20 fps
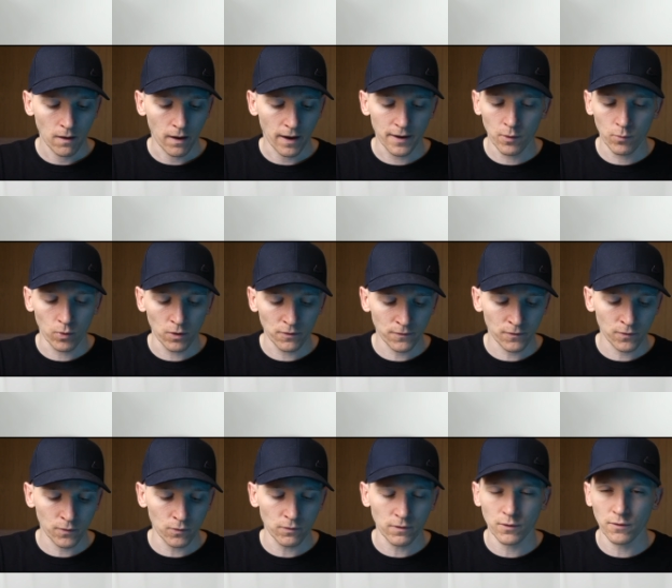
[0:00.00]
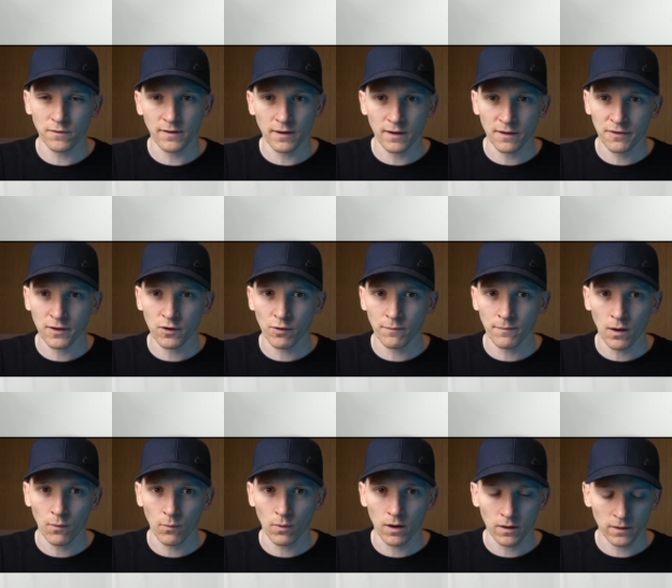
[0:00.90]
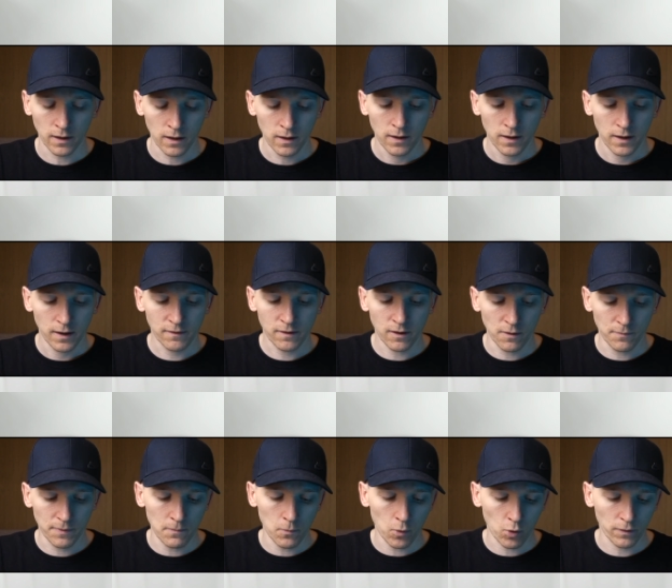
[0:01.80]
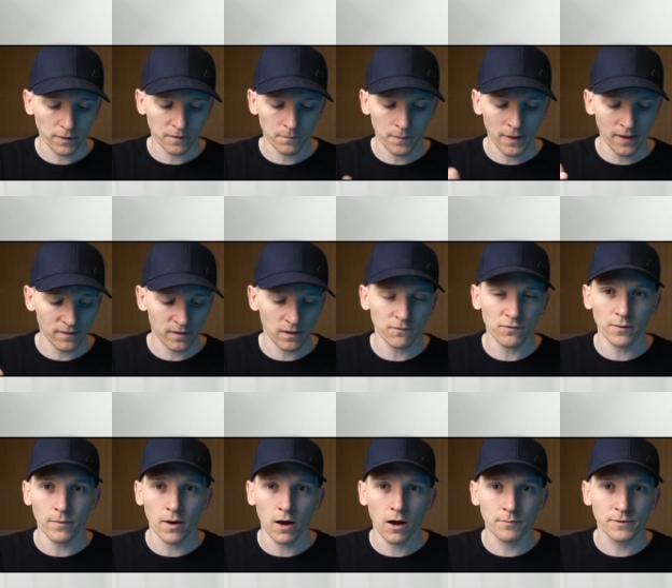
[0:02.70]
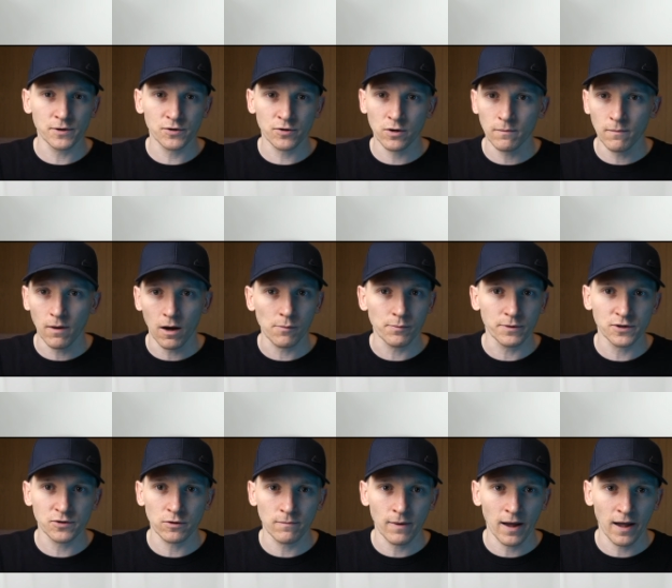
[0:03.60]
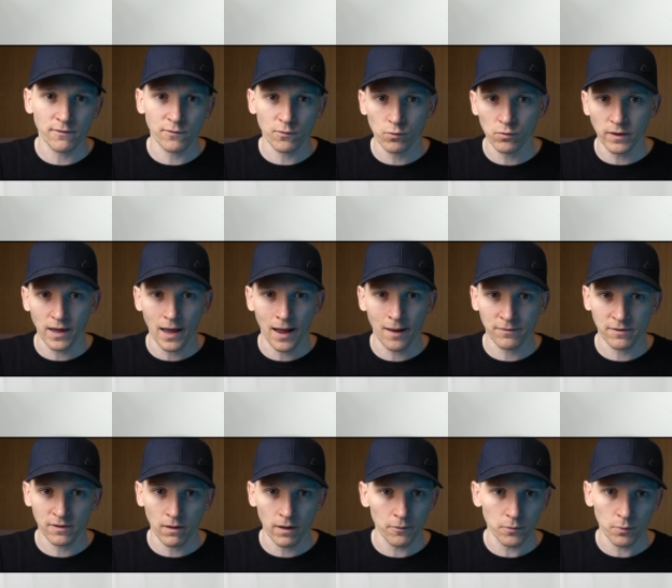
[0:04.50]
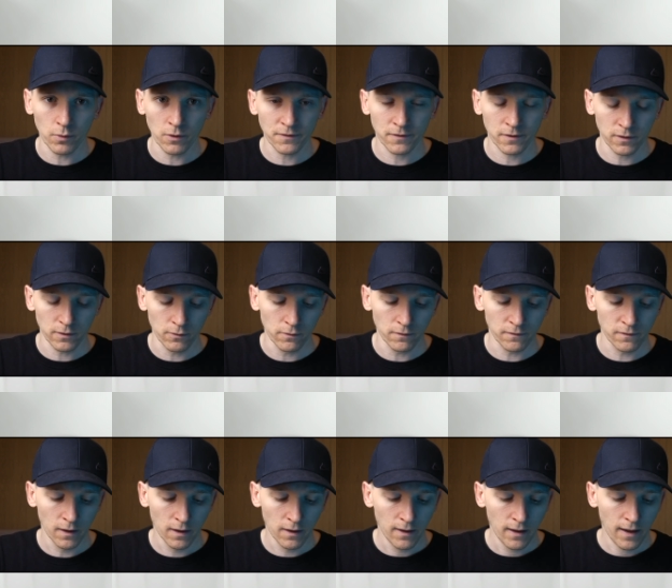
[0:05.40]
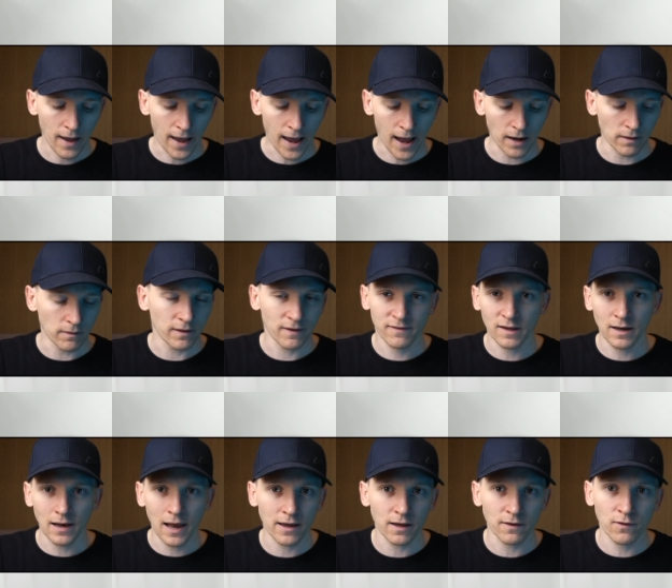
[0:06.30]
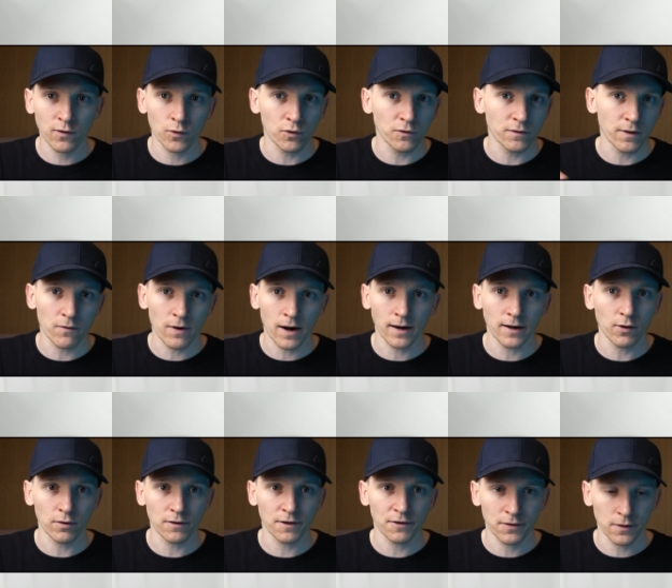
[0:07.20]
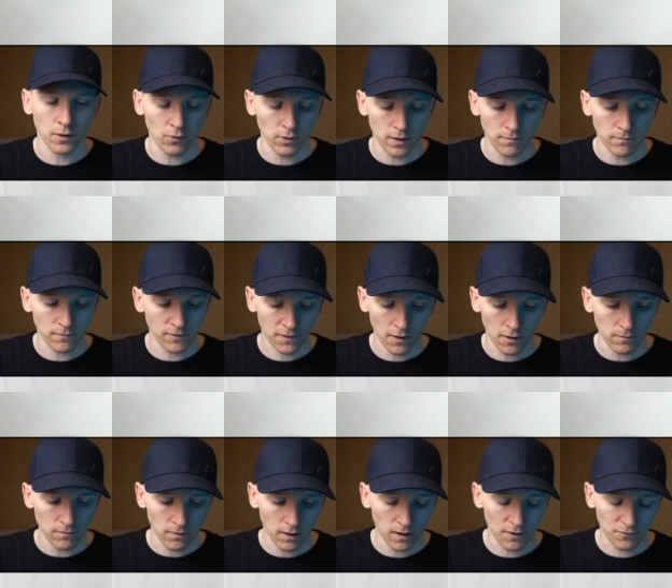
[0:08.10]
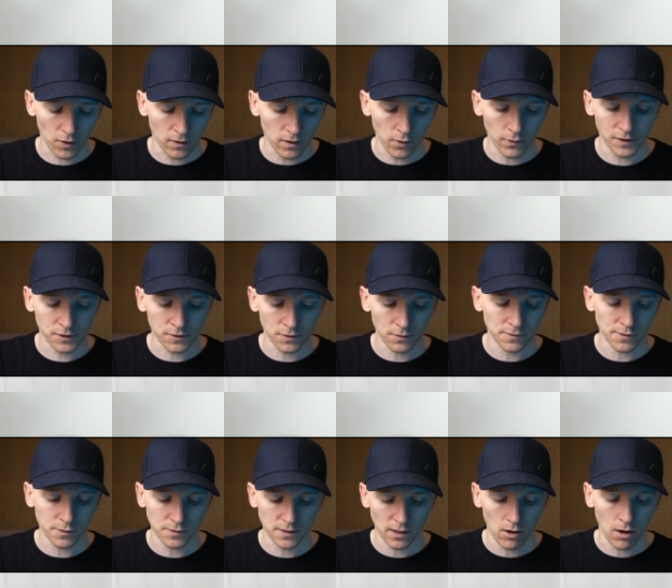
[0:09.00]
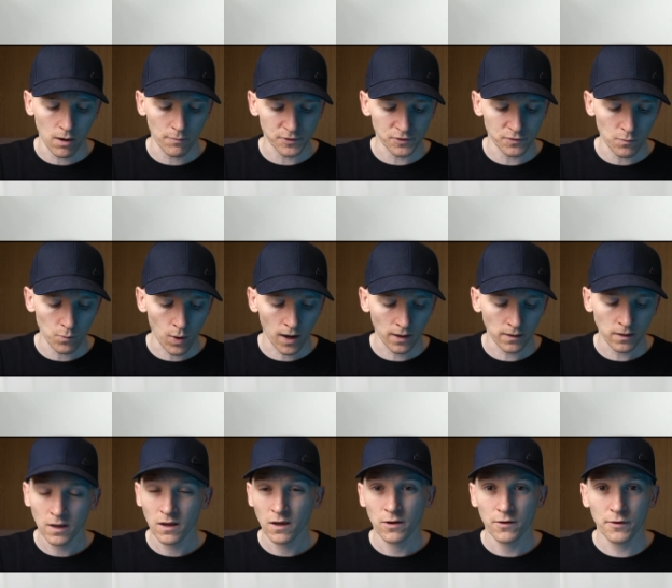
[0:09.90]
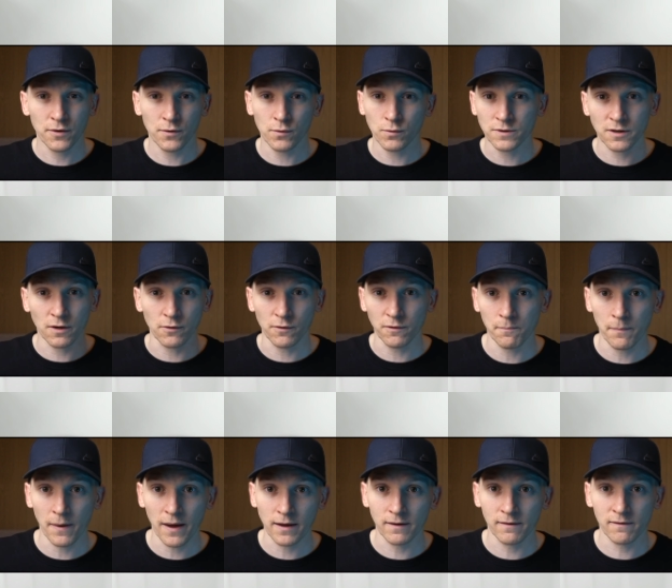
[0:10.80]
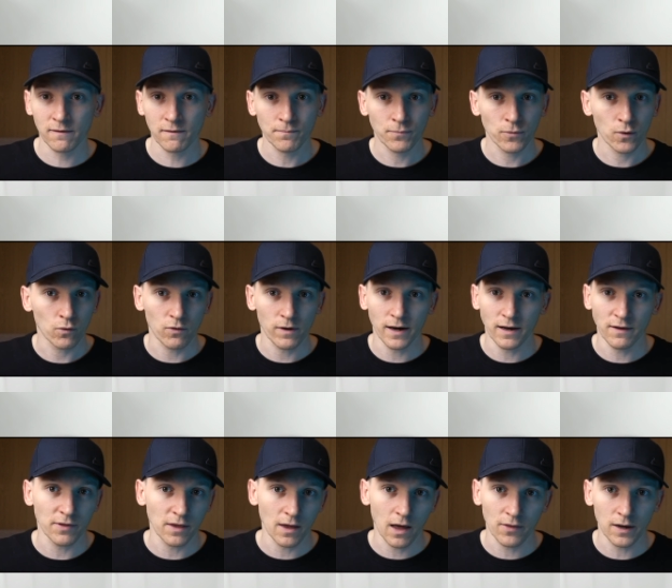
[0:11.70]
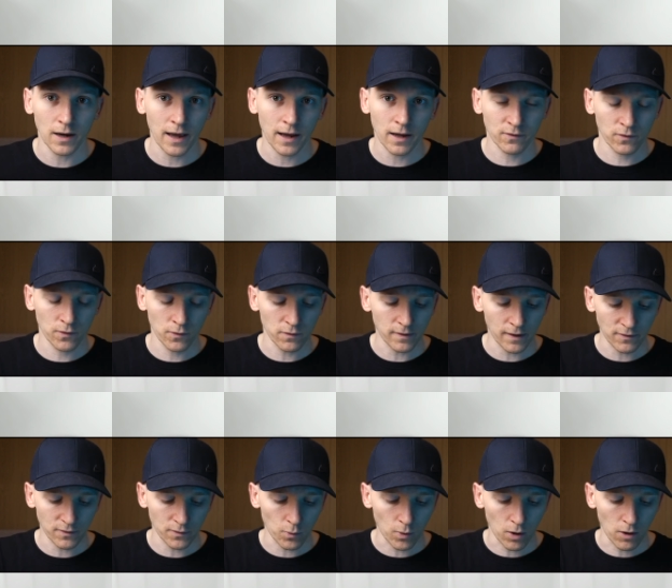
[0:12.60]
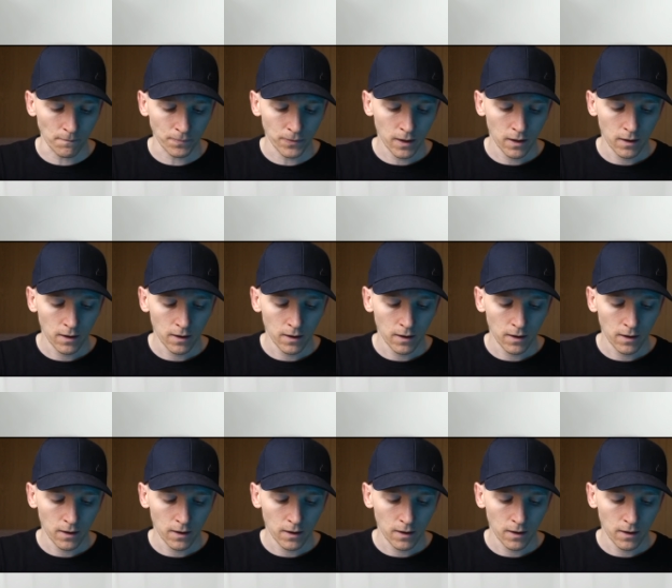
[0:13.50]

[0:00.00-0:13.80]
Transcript: I don't want to use the Ethereum network. It's going to be more expensive than Arbitrum. Arbitrum has all the apps that I would want to use, and it's a layer two directly on Ethereum. So I've got no issues using Arbitrum one. You can also use Base or any of the other layer twos as you want.